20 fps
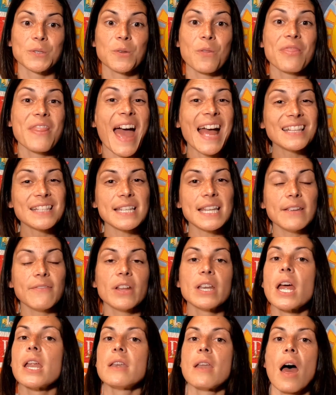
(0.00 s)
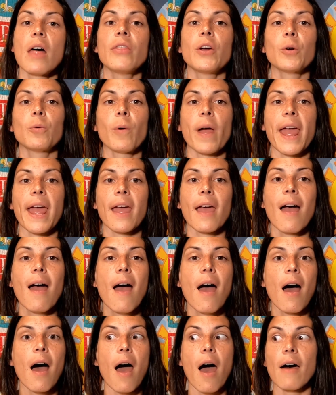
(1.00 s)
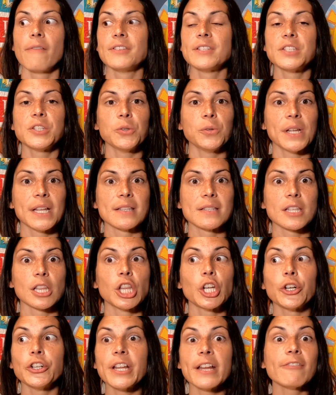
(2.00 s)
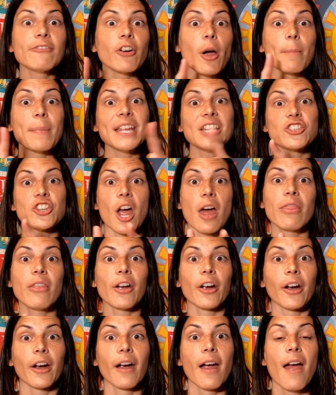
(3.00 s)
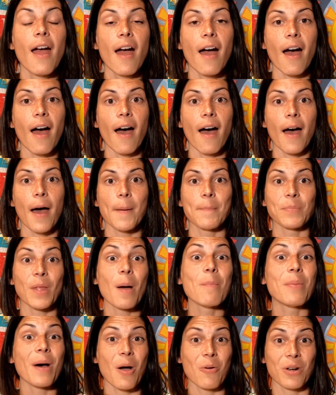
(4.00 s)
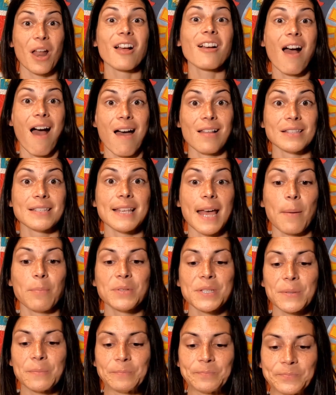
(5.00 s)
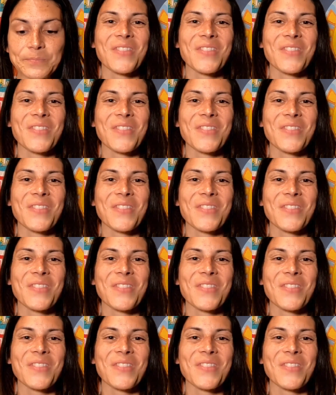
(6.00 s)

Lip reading: So that's even another way of students learning from each other about a concept.